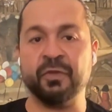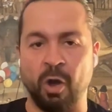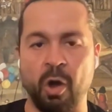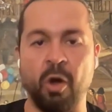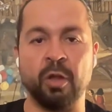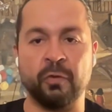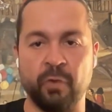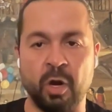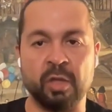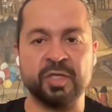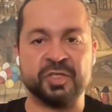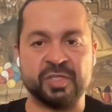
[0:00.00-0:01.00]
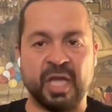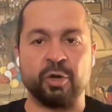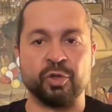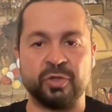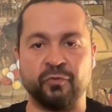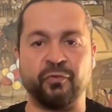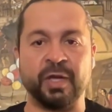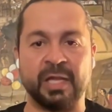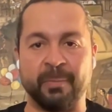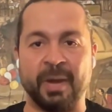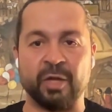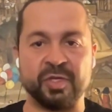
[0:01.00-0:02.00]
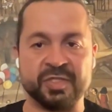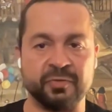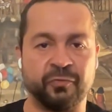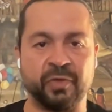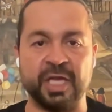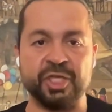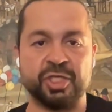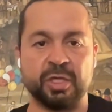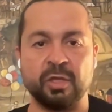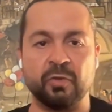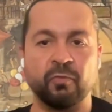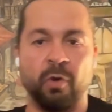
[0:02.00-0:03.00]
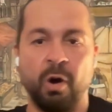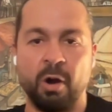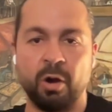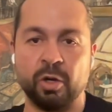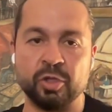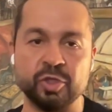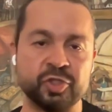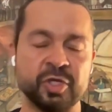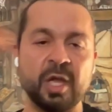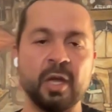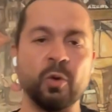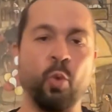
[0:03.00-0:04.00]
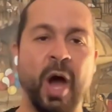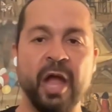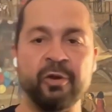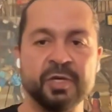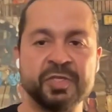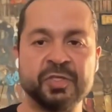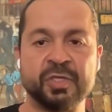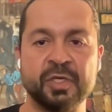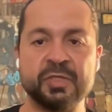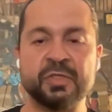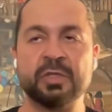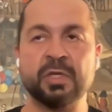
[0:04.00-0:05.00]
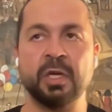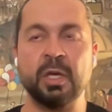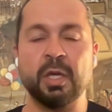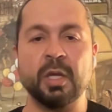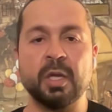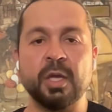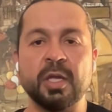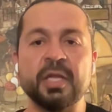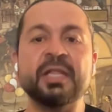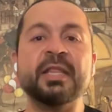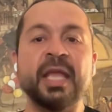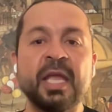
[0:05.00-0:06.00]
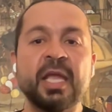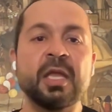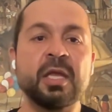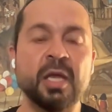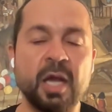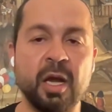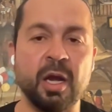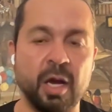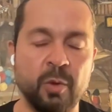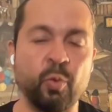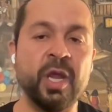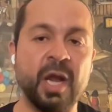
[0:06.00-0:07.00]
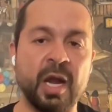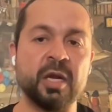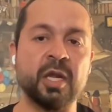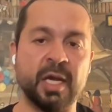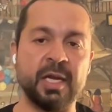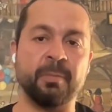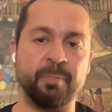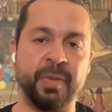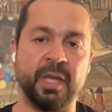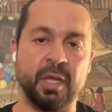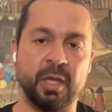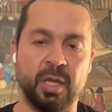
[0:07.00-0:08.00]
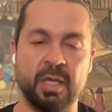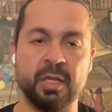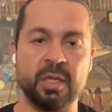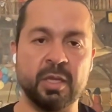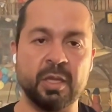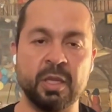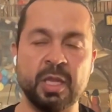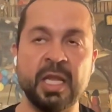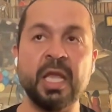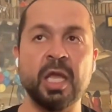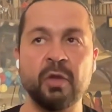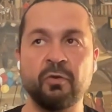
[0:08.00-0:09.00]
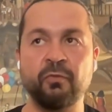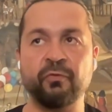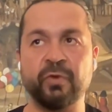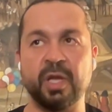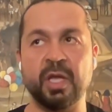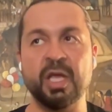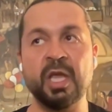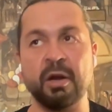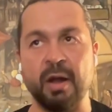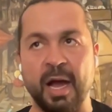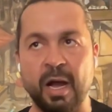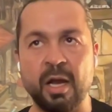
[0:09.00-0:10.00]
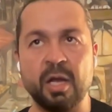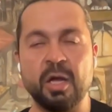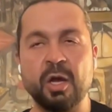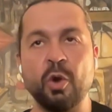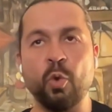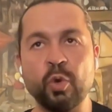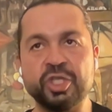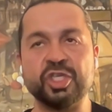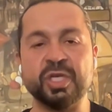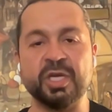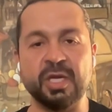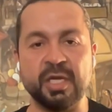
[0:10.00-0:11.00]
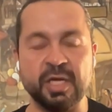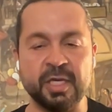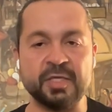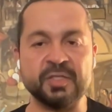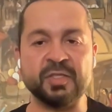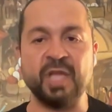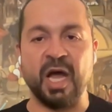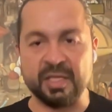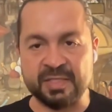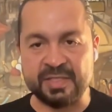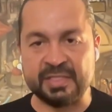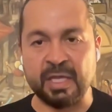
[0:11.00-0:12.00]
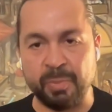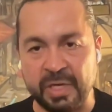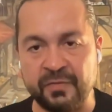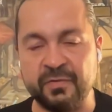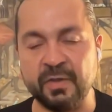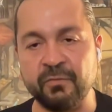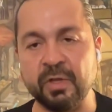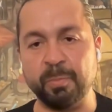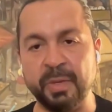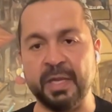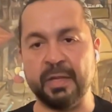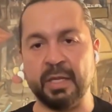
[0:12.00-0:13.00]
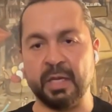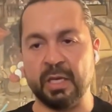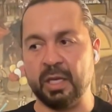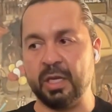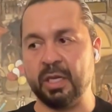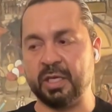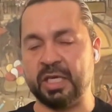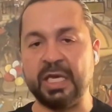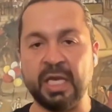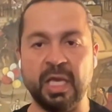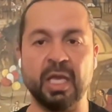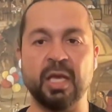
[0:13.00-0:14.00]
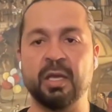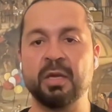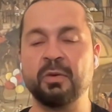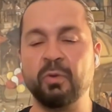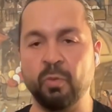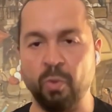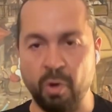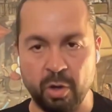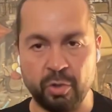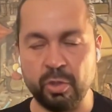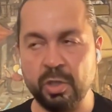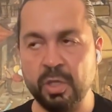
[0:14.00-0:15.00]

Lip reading: the whole world has started to feel about this inflation, wars, viruses. They, we are gonna be in new era, which is the instability will be the key word.